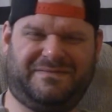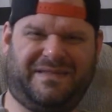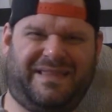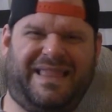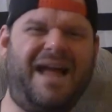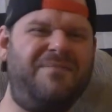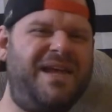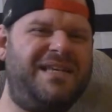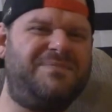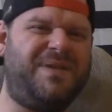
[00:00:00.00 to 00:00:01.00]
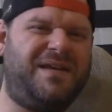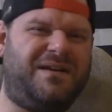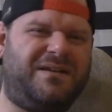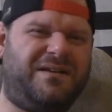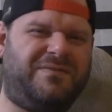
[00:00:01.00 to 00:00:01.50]
that makes me
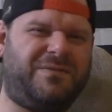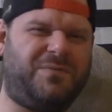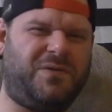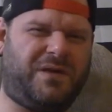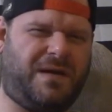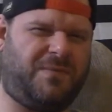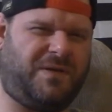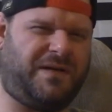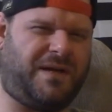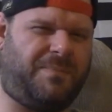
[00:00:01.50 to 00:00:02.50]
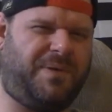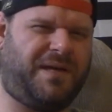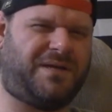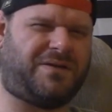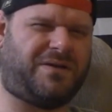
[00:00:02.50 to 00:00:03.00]
uncomfortable, and I'm looking at a
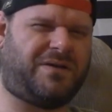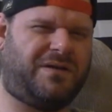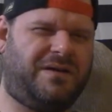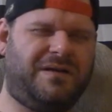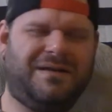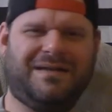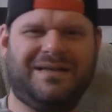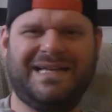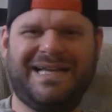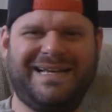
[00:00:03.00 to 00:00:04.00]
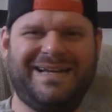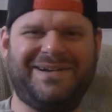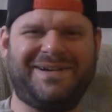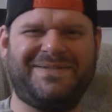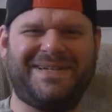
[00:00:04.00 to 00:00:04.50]
picture. You know
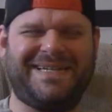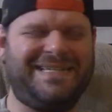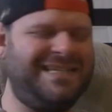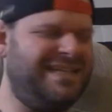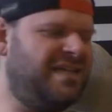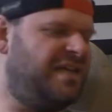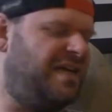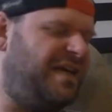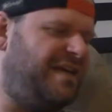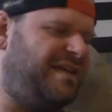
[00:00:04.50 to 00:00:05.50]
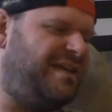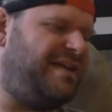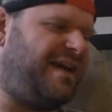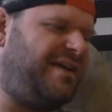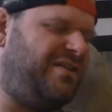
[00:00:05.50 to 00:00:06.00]
what I mean? and you
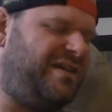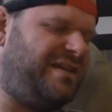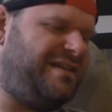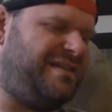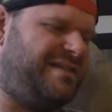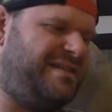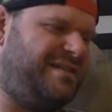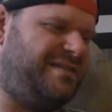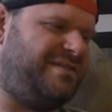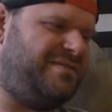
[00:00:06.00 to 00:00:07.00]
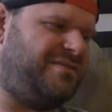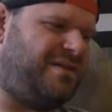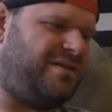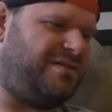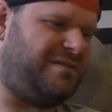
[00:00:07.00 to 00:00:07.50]
kind of look at these these
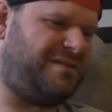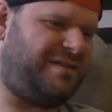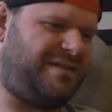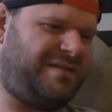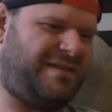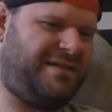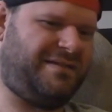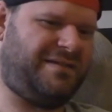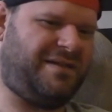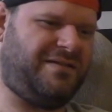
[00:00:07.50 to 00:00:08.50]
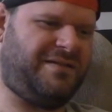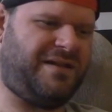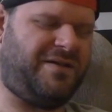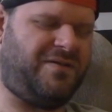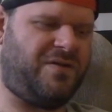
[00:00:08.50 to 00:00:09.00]
girls and and uh,
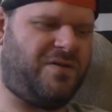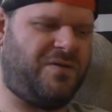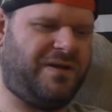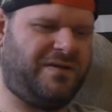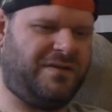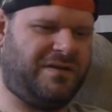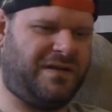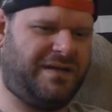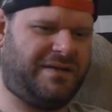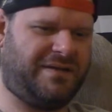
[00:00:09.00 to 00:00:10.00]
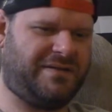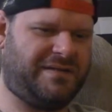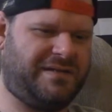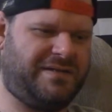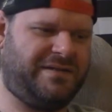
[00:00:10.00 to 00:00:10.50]
they don't always look like they're as
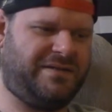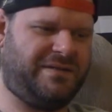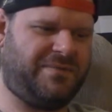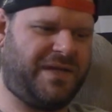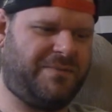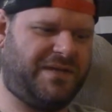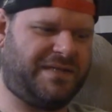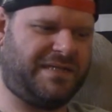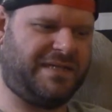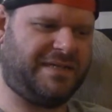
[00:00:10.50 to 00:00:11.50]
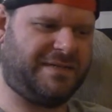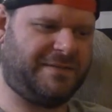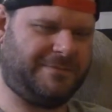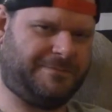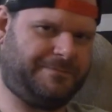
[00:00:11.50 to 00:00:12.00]
into it maybe as he is